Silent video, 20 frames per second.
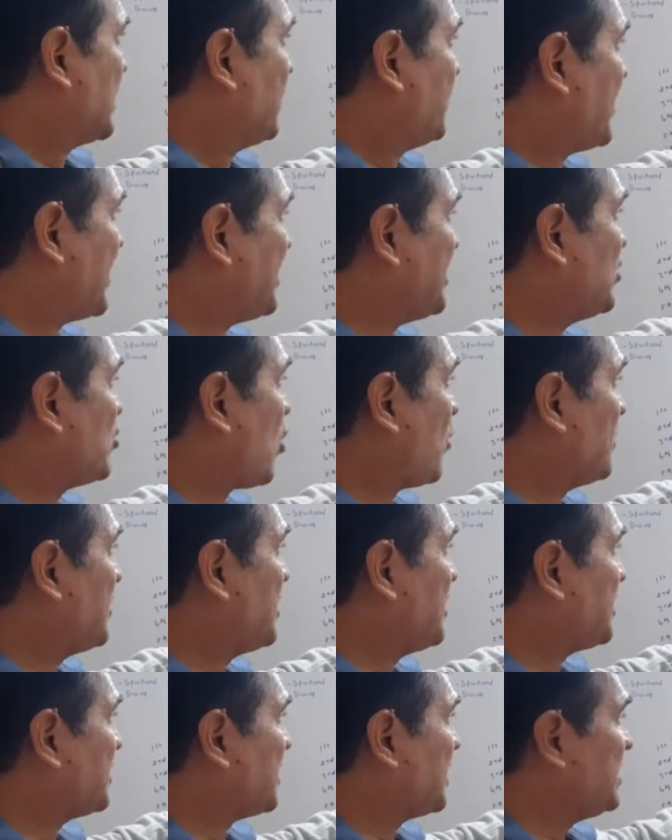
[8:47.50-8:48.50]
very
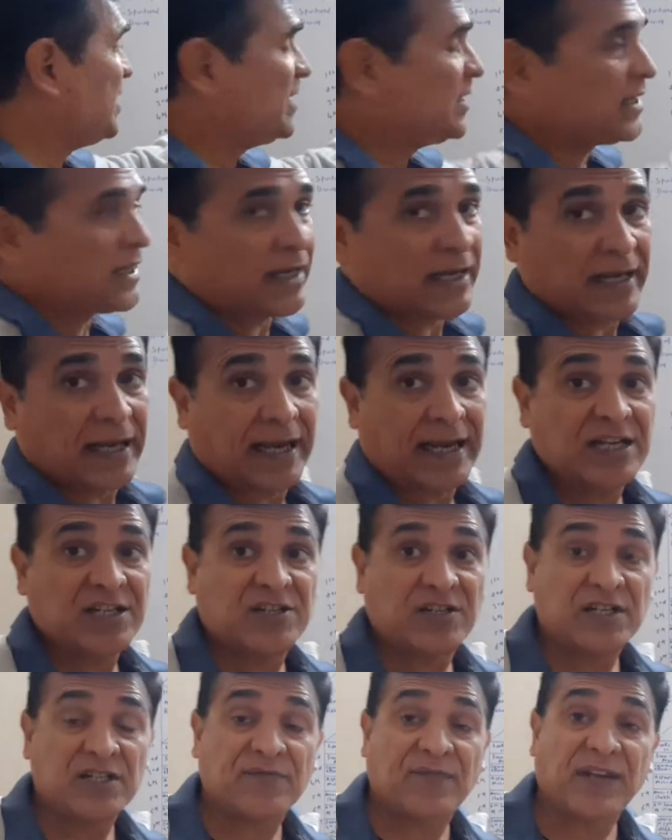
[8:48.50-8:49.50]
dominating and
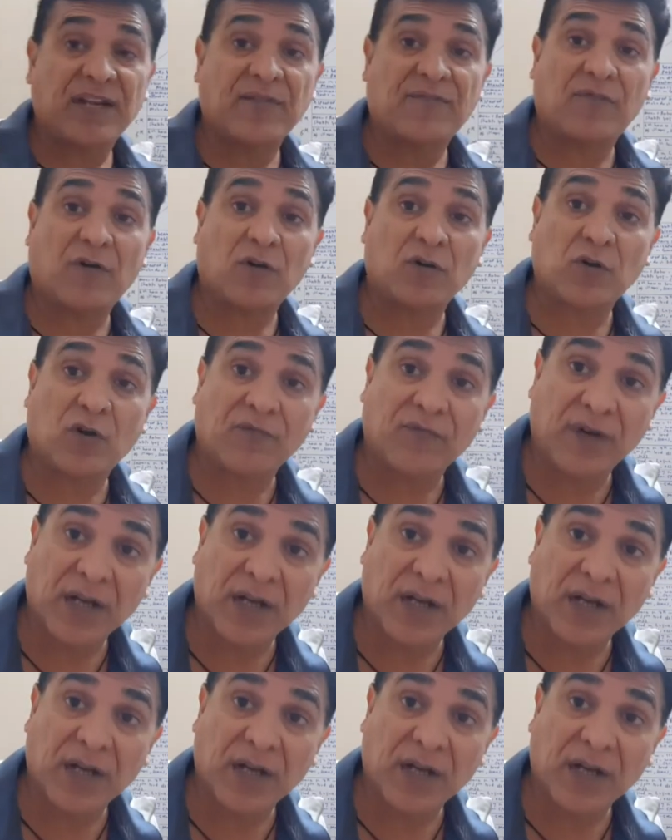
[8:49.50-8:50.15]
she is very fond of